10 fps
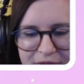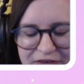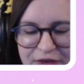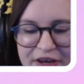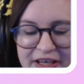
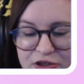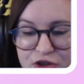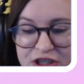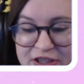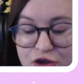If something
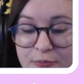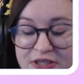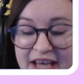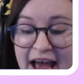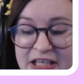jump
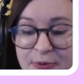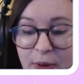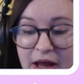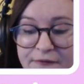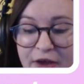scares me
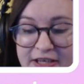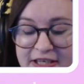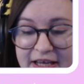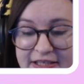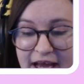while I'm
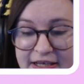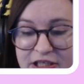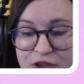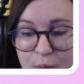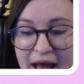fixing this, I
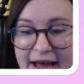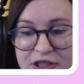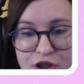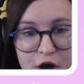swear to